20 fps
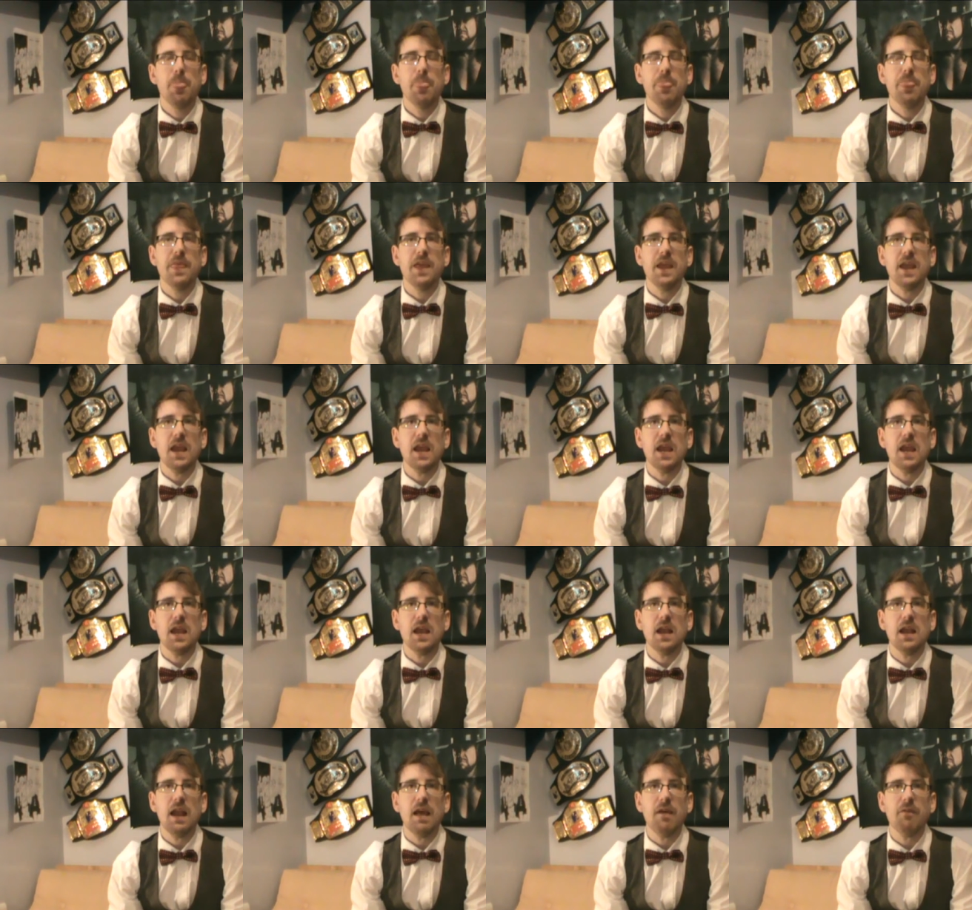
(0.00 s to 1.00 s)

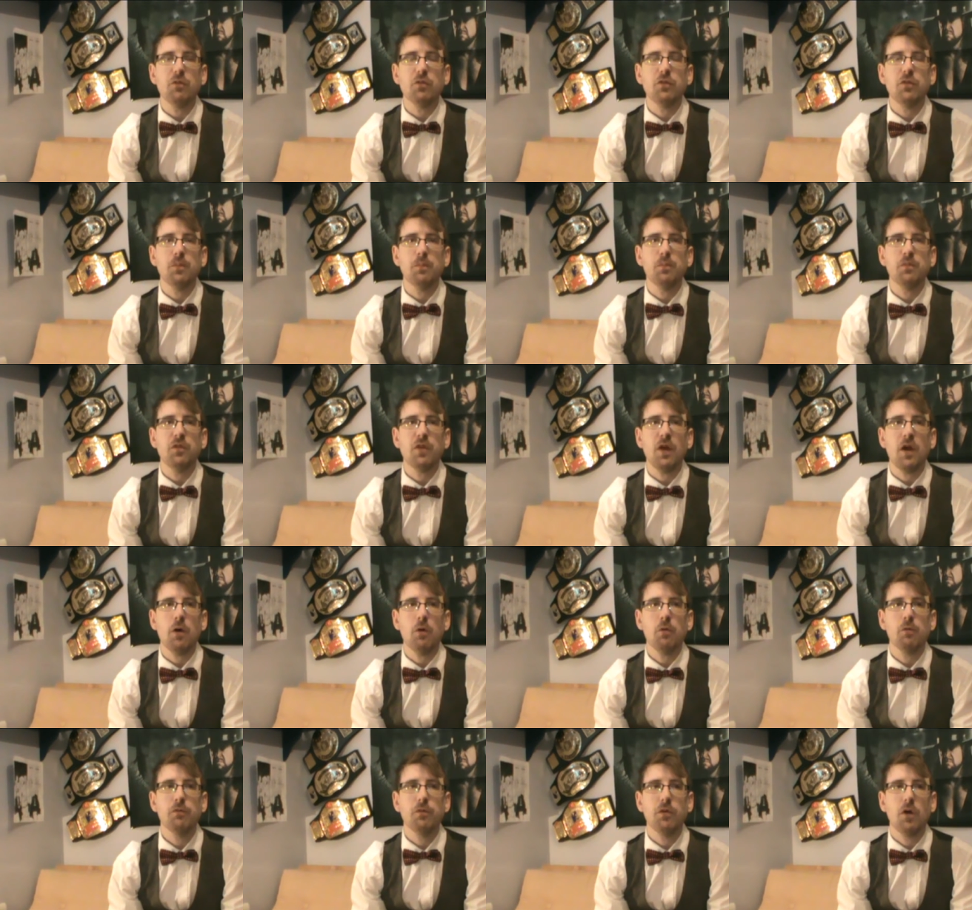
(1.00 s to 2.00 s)
The levels
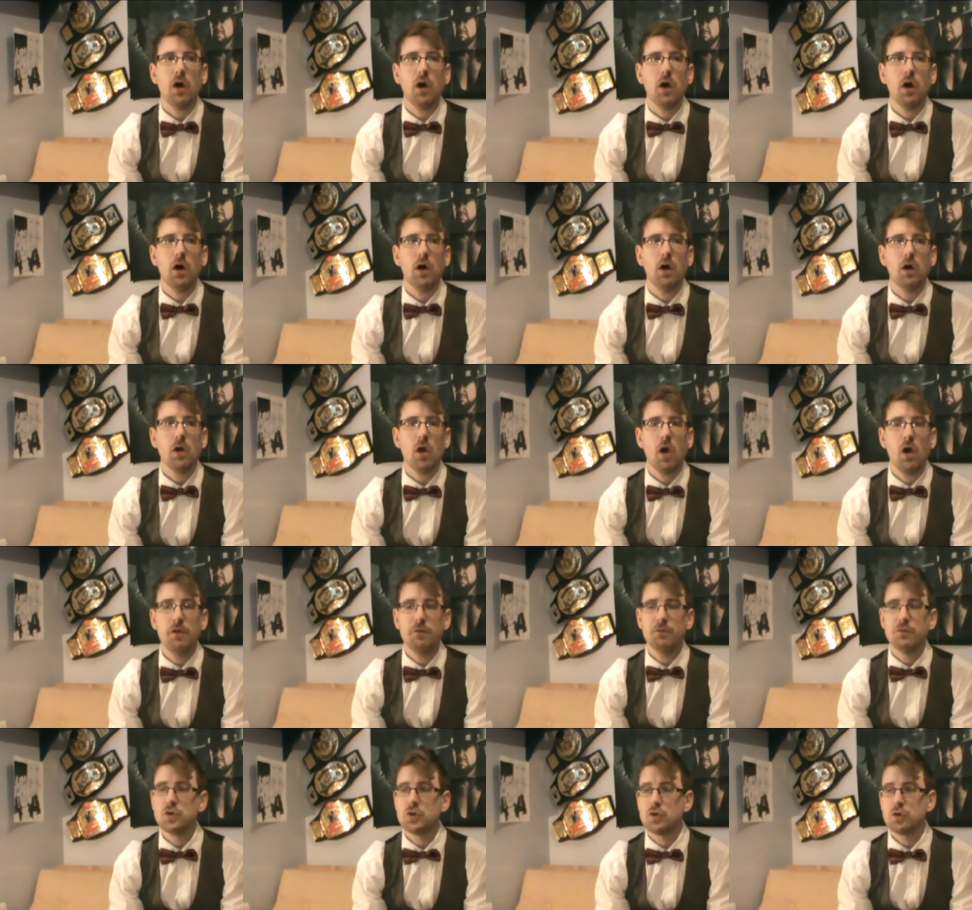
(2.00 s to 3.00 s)
themselves are kind
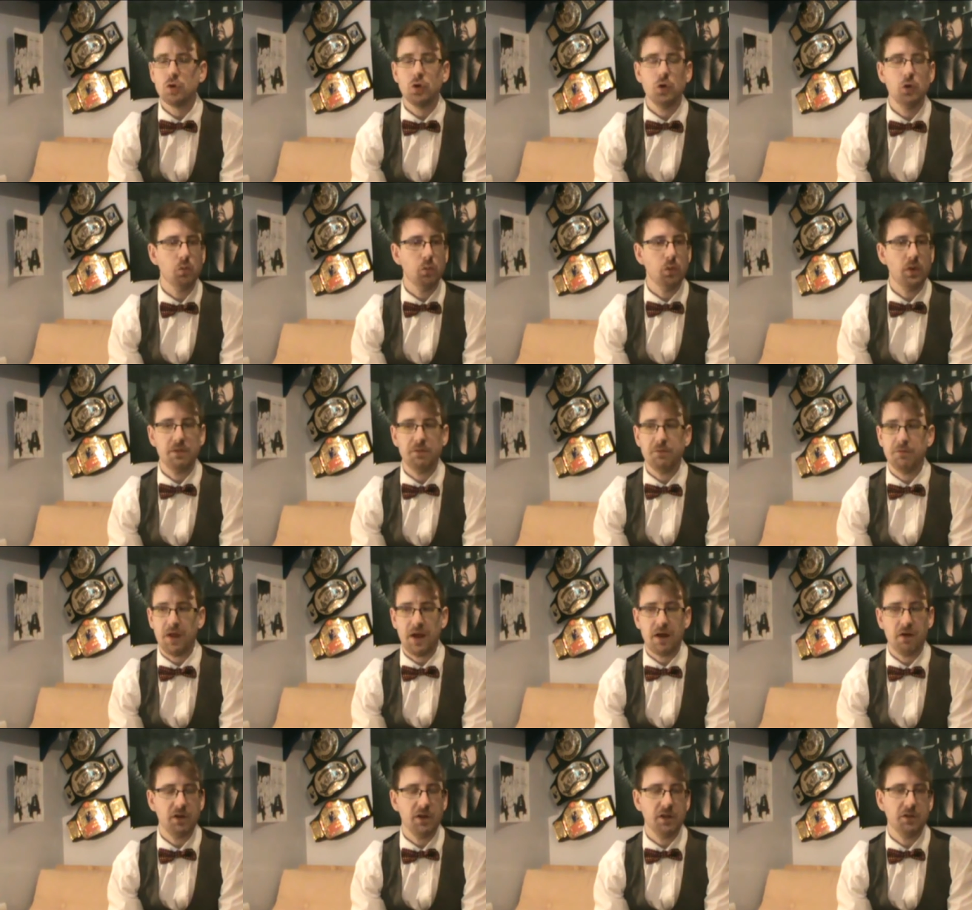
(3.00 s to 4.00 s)
of strewn with
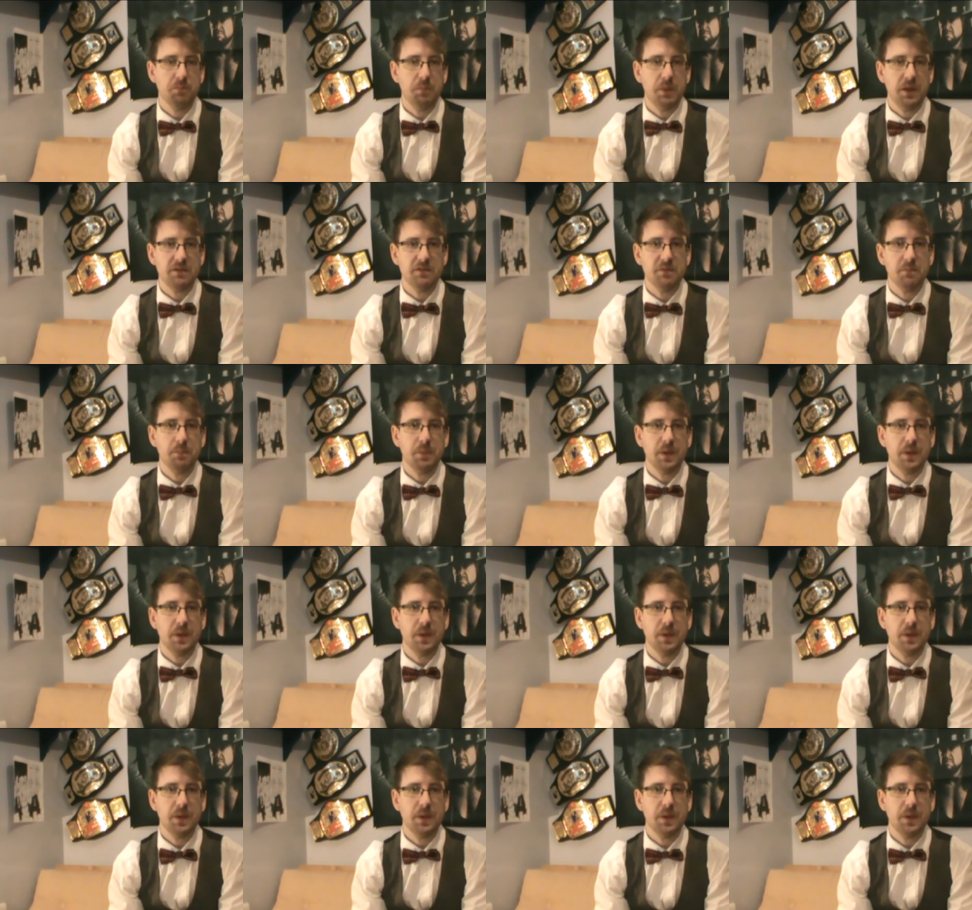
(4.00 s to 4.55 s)
various bits and